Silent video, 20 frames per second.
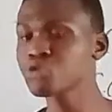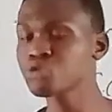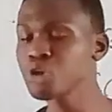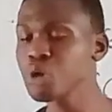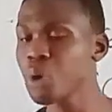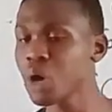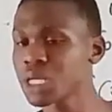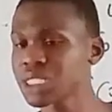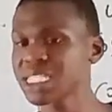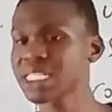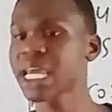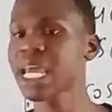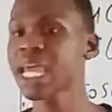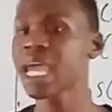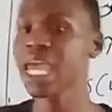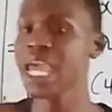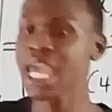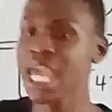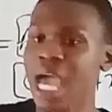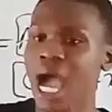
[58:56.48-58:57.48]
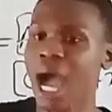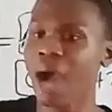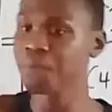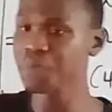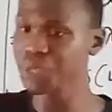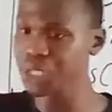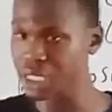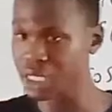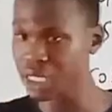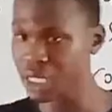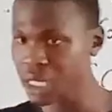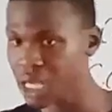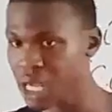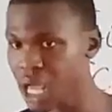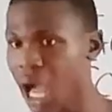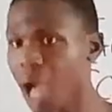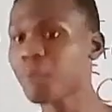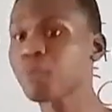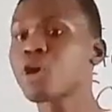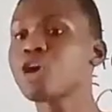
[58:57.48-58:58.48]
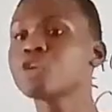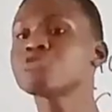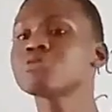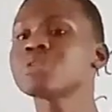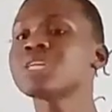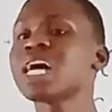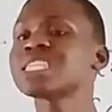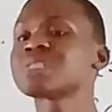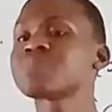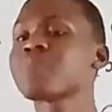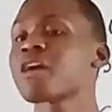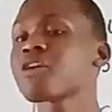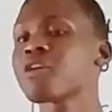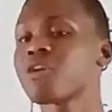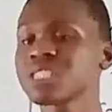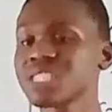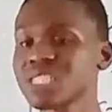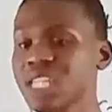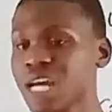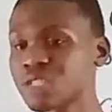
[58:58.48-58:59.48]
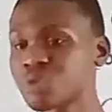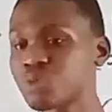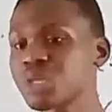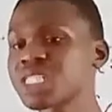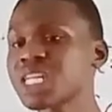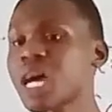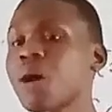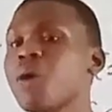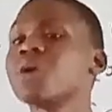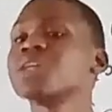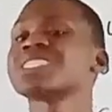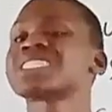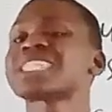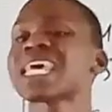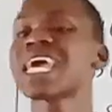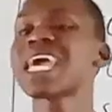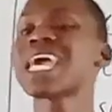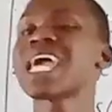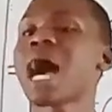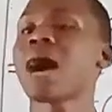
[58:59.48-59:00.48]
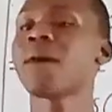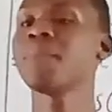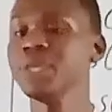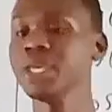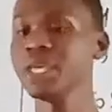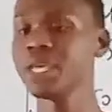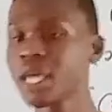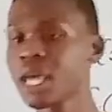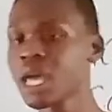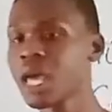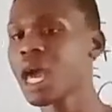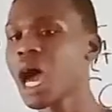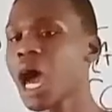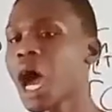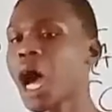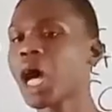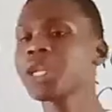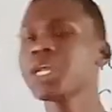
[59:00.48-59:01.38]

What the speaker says: to know what A and B. I'm going to get my constant, which are what? A and B. How